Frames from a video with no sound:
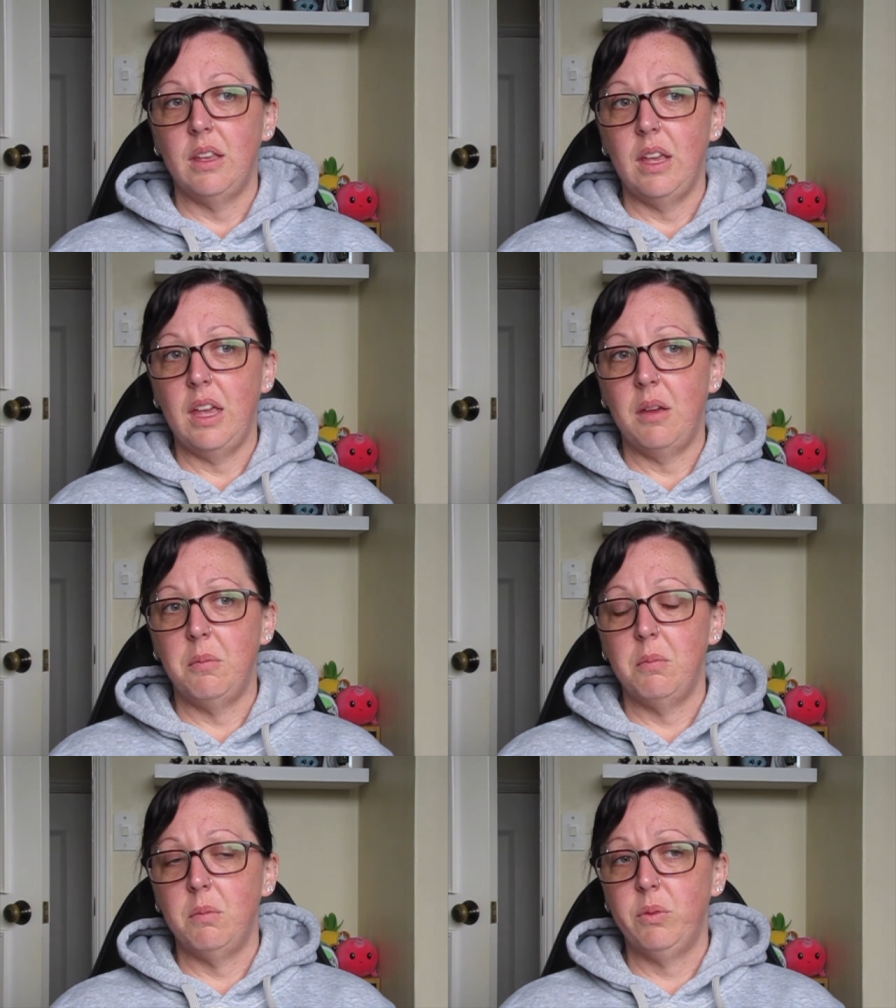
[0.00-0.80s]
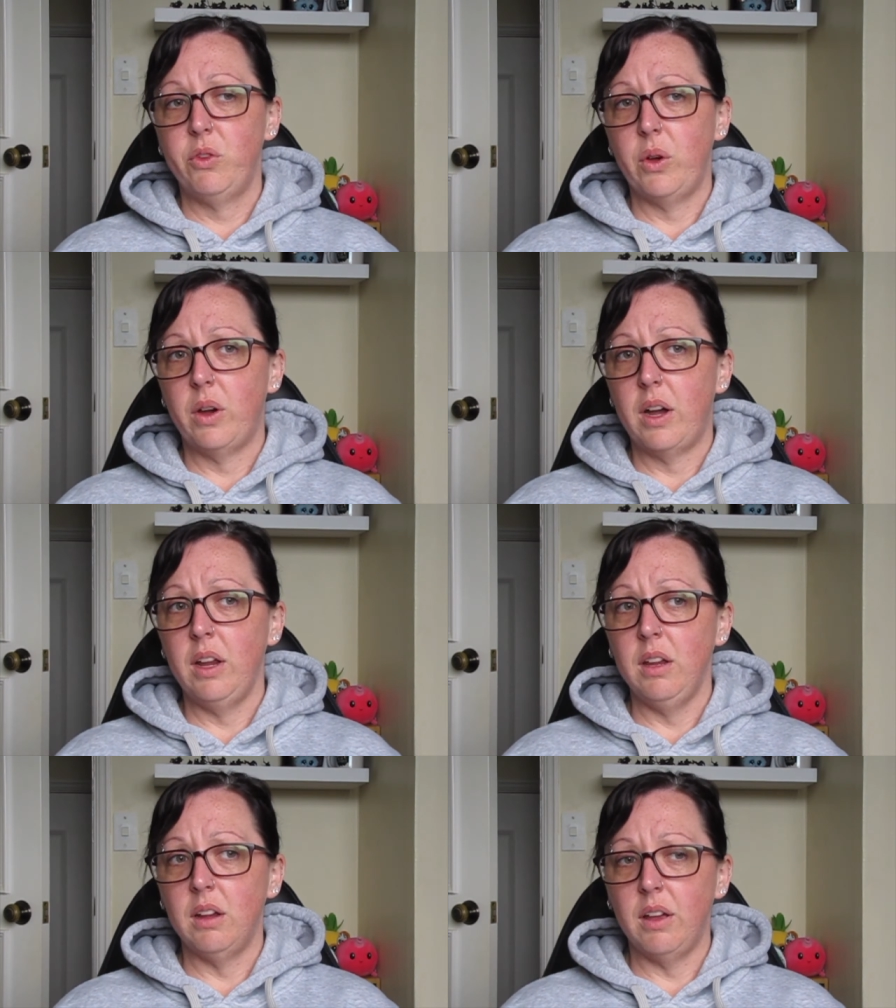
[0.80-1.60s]
Um, so
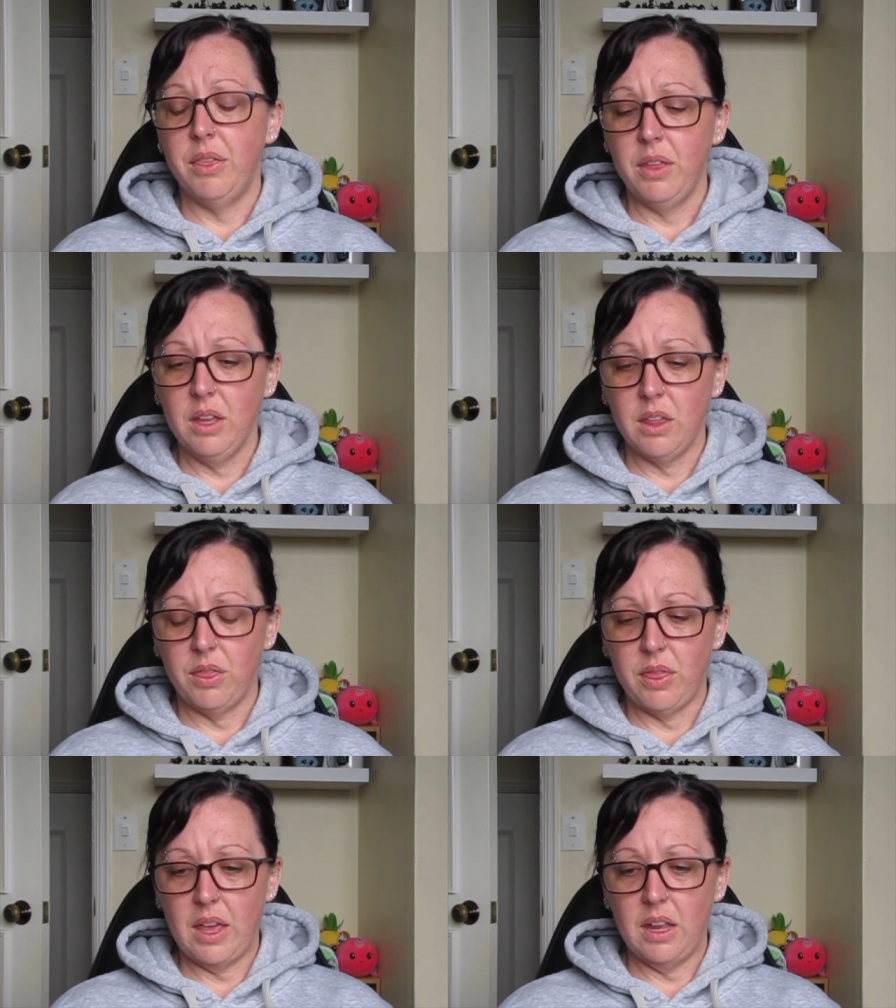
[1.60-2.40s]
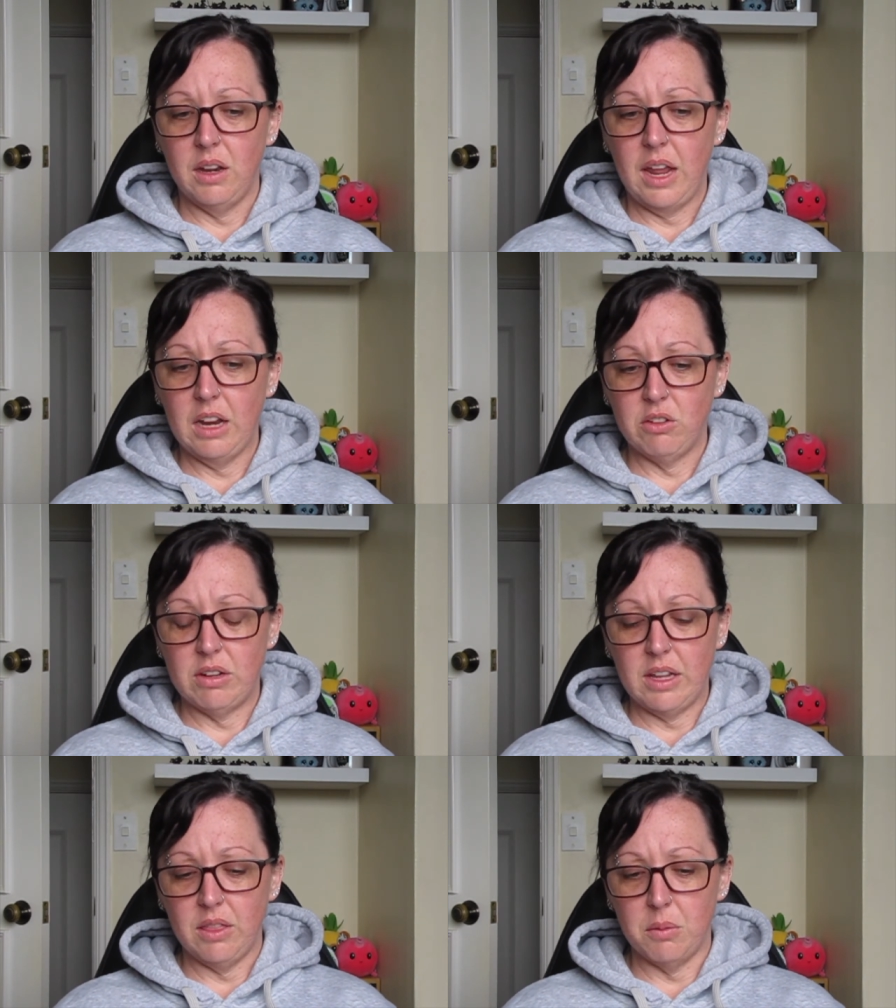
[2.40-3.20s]
I, I think that
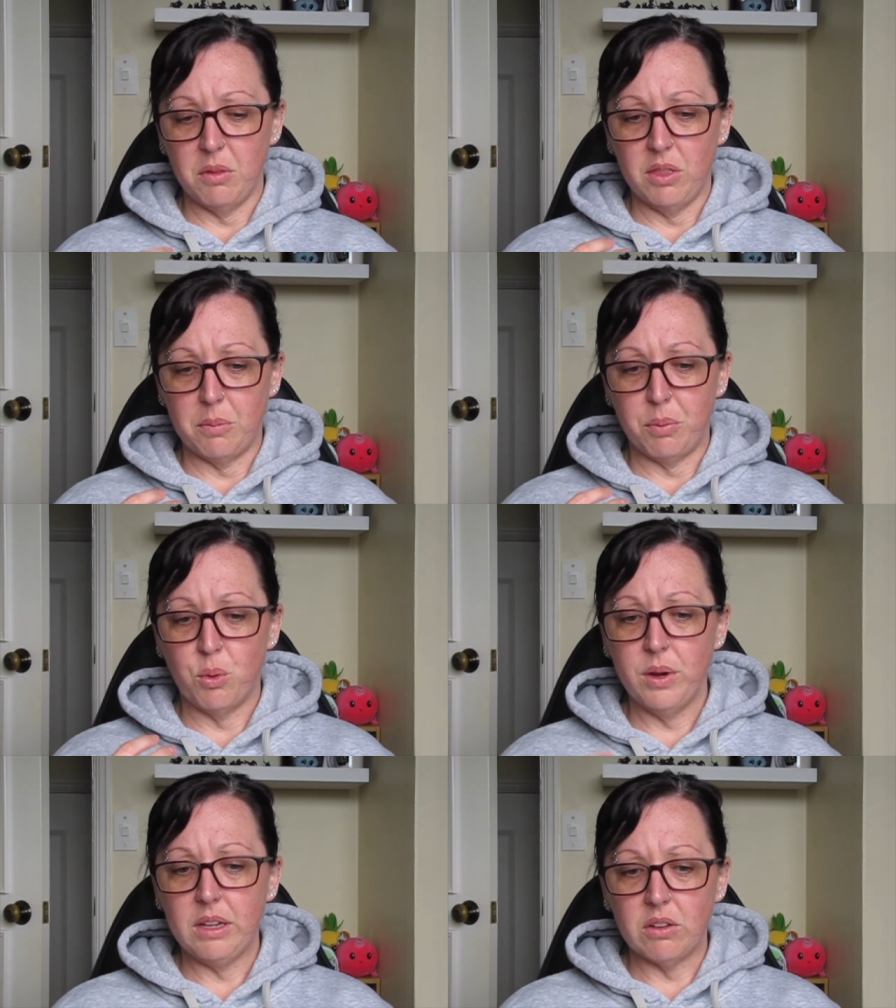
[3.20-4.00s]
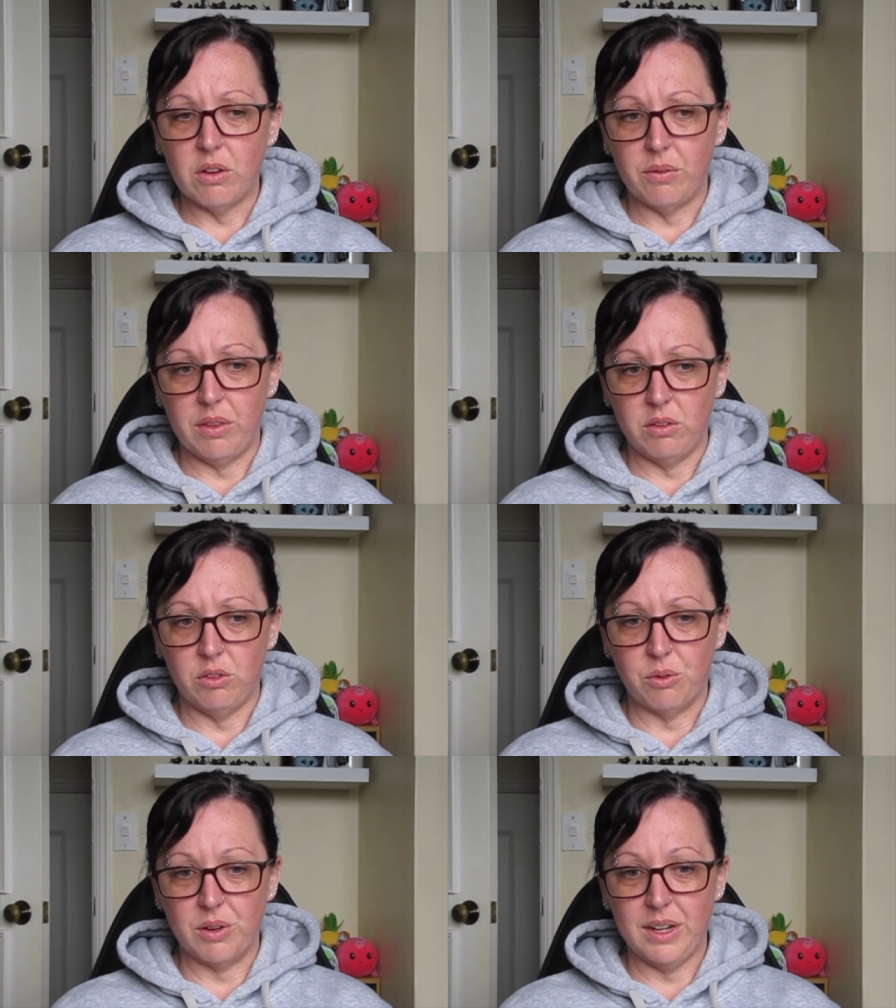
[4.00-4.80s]
actually the, the point of the
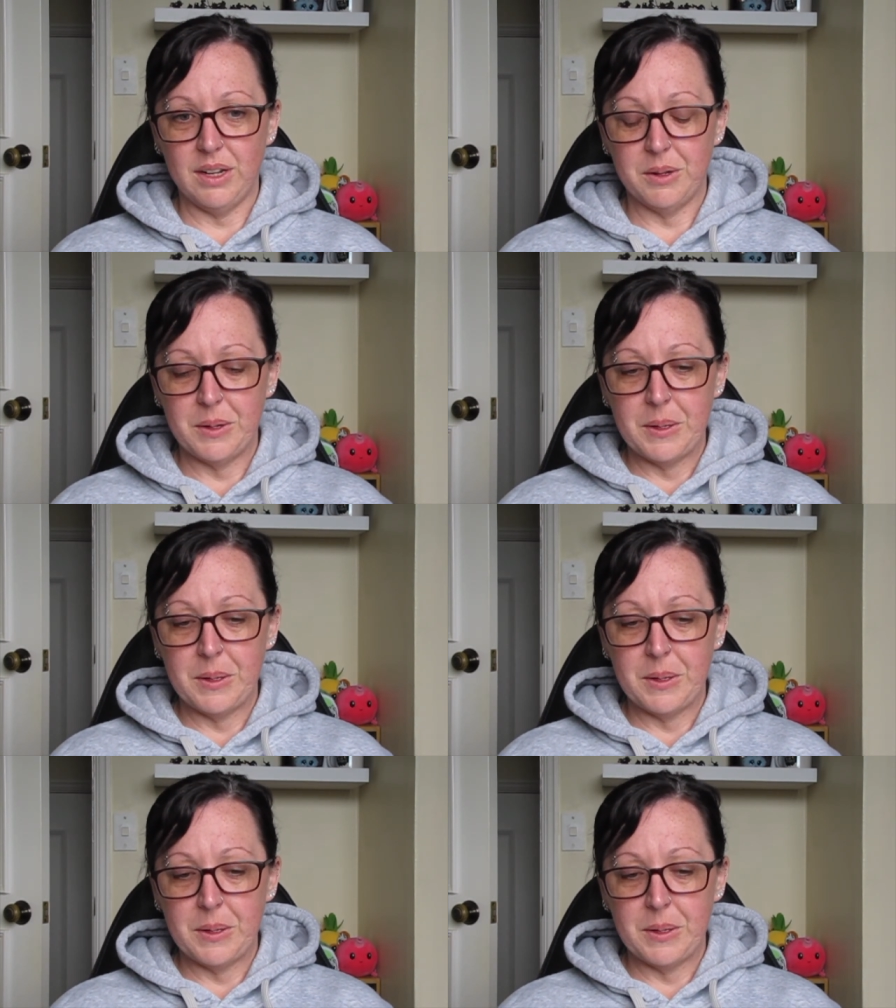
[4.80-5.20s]
story,